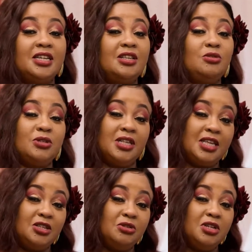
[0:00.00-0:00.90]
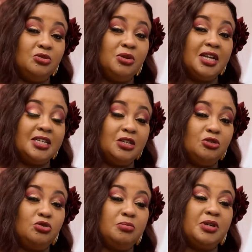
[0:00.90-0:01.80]
I think those are the things you need to get
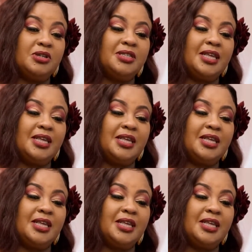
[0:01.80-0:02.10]
into, because